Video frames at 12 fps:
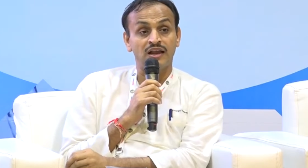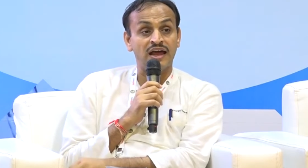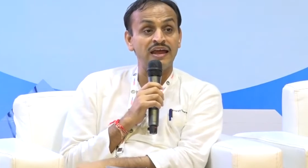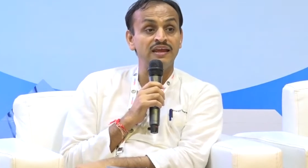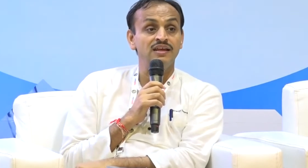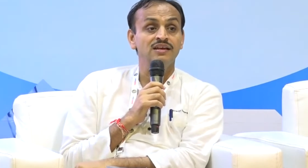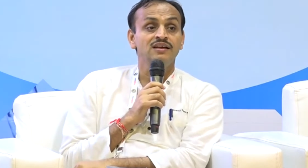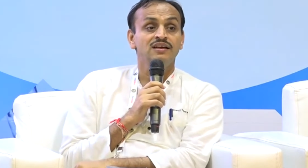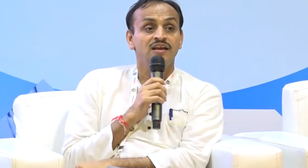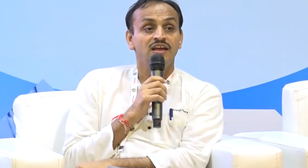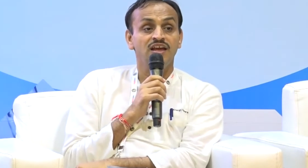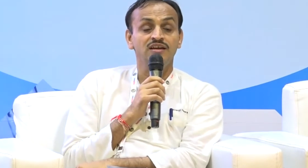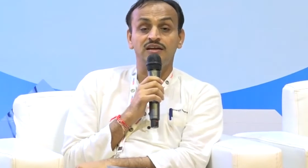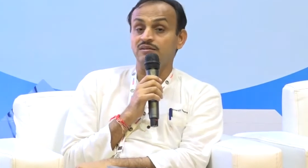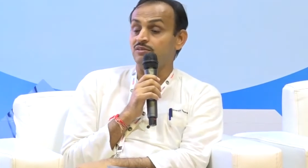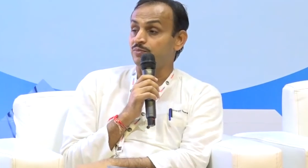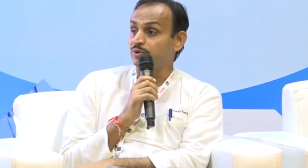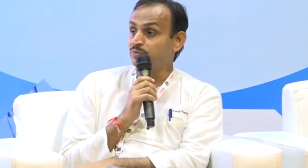lie in
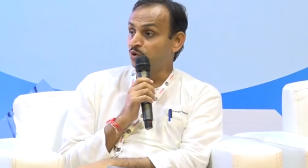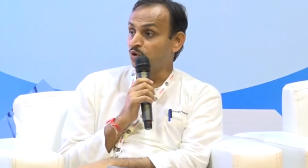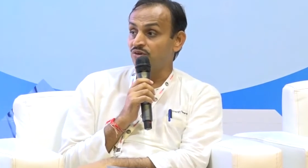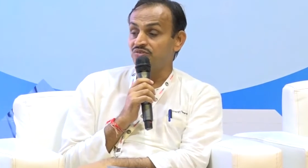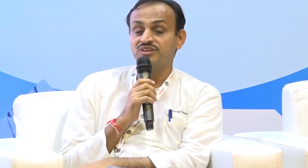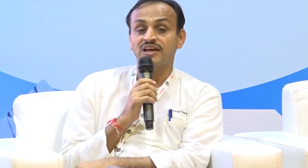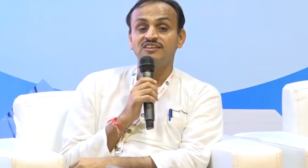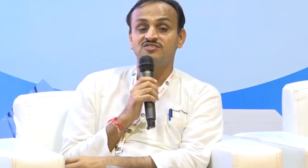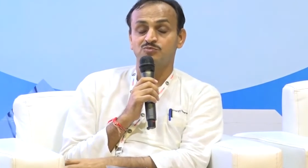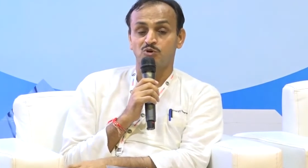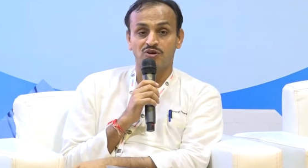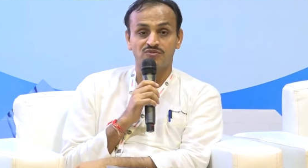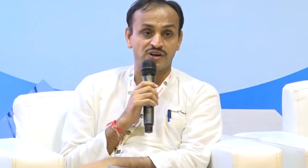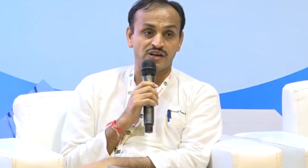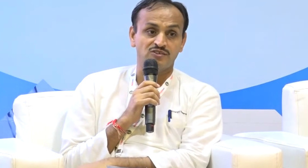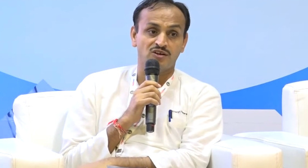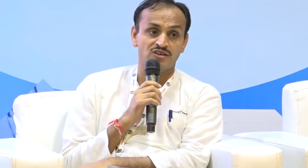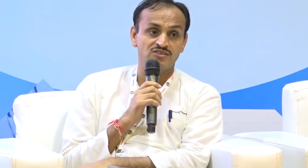developing more of science, more of
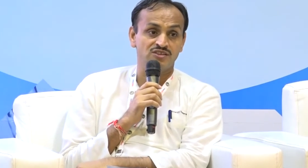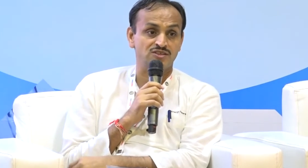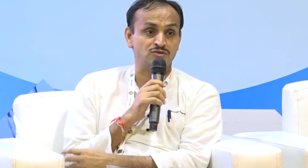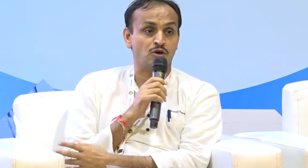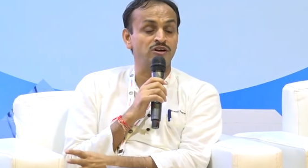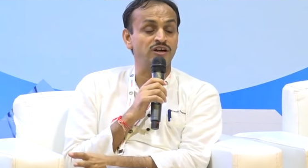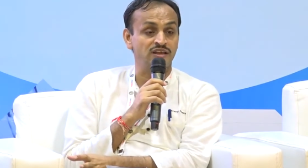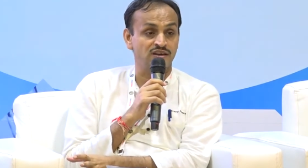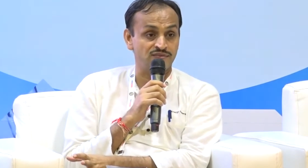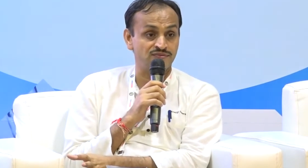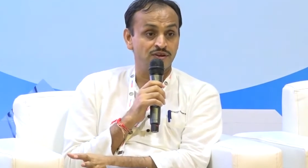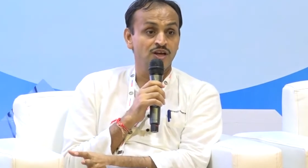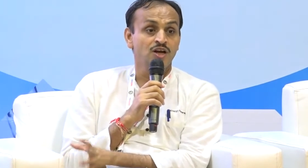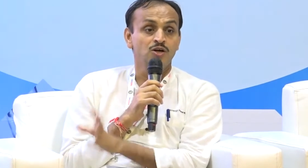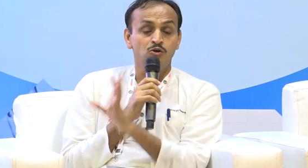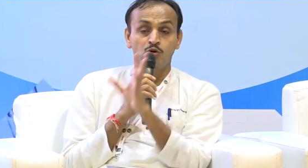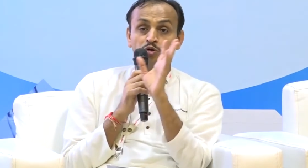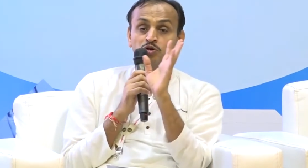technology. There's already enough
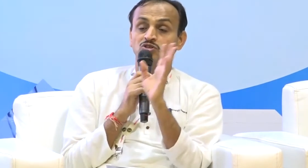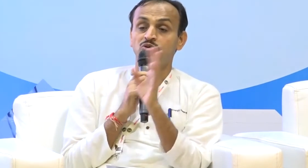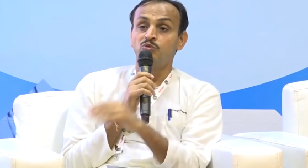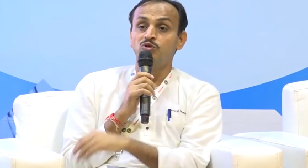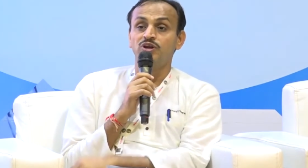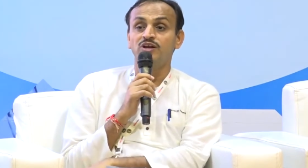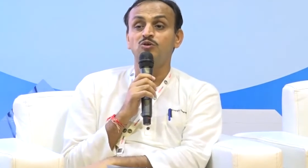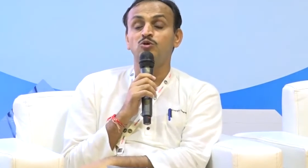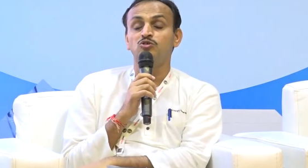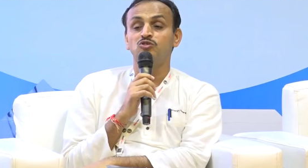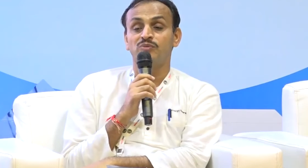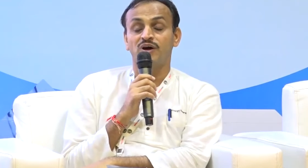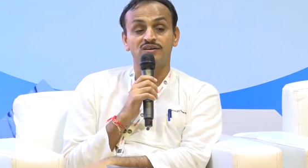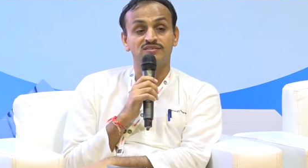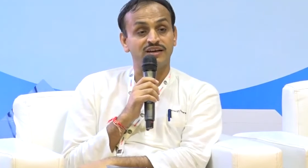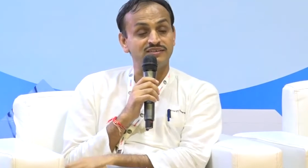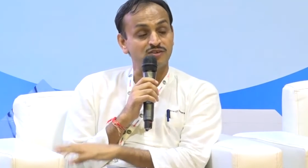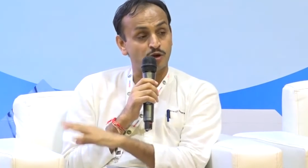to go to the moon and go to the Mars.
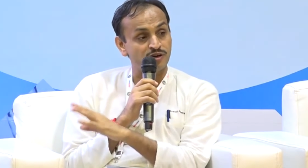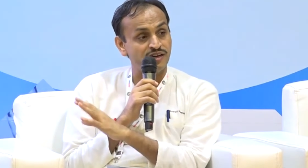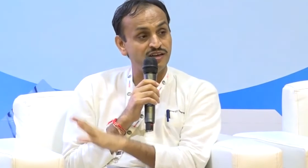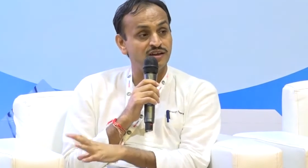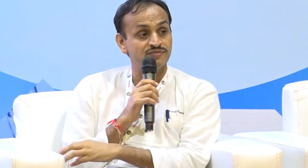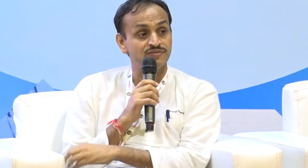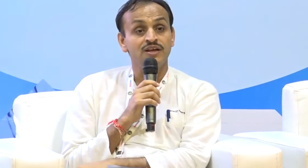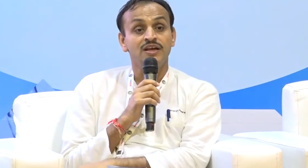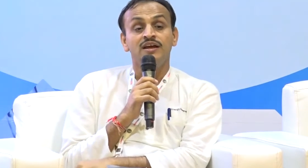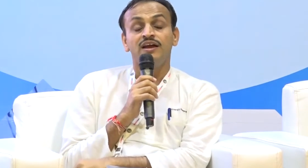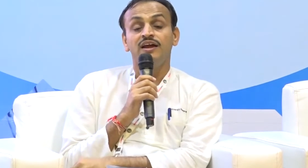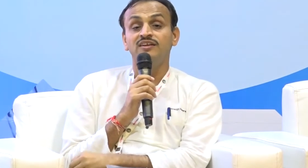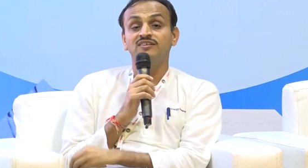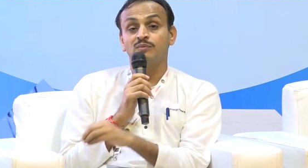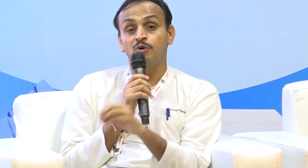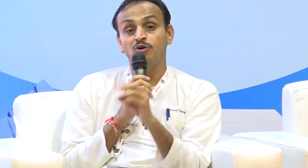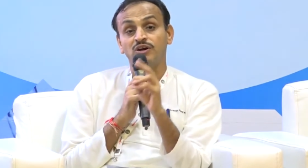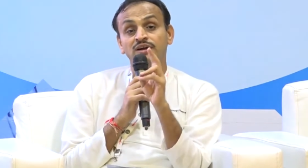That's already enough. It is
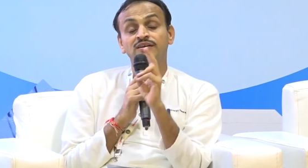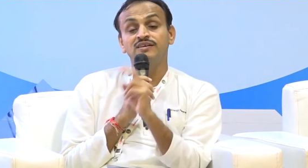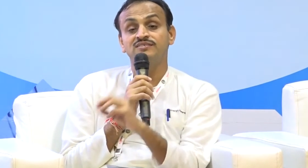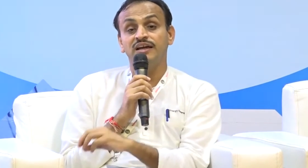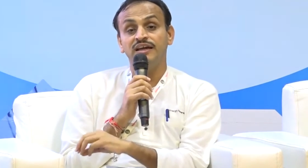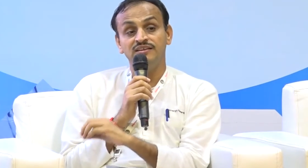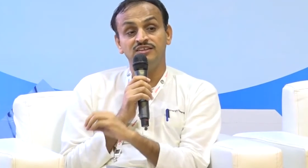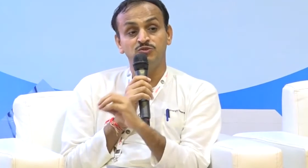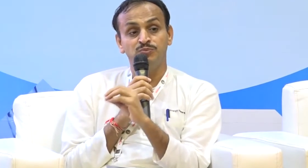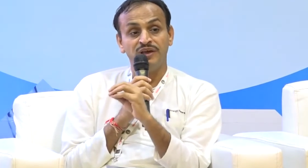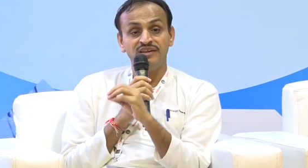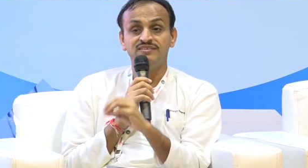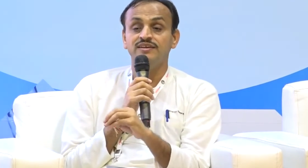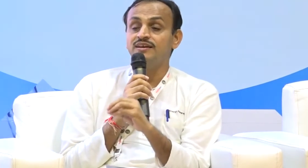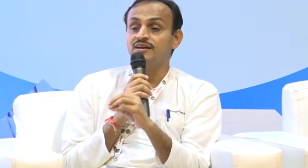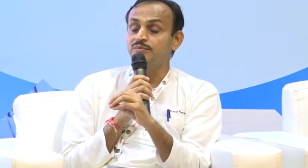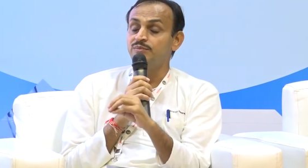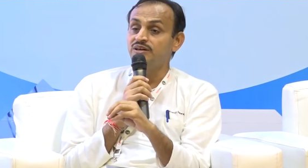about understanding these basic
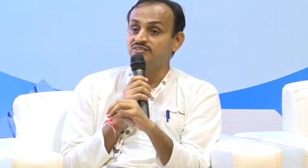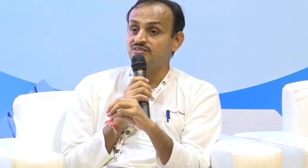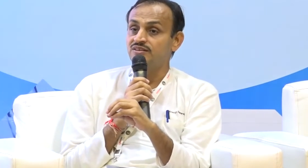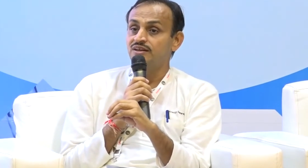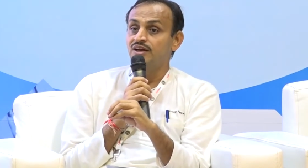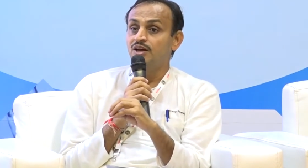limits